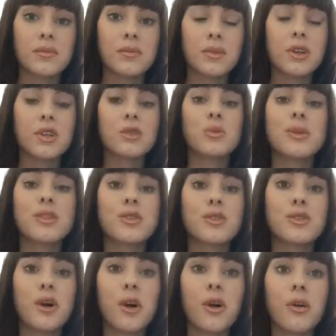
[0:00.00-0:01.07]
Because we're
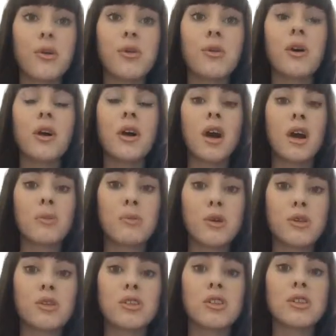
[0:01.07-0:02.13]
so
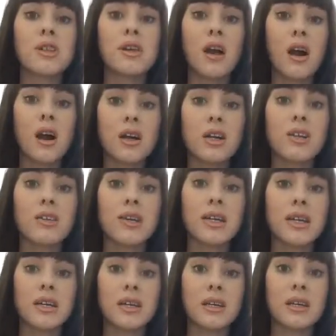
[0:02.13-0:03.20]
emotionally
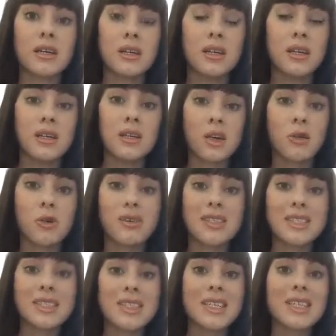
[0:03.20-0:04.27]
hungry that we're
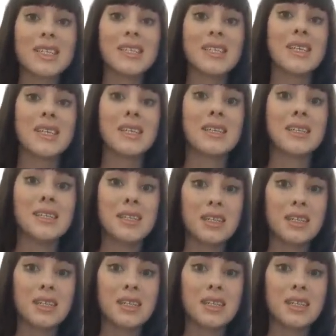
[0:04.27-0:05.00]
addicted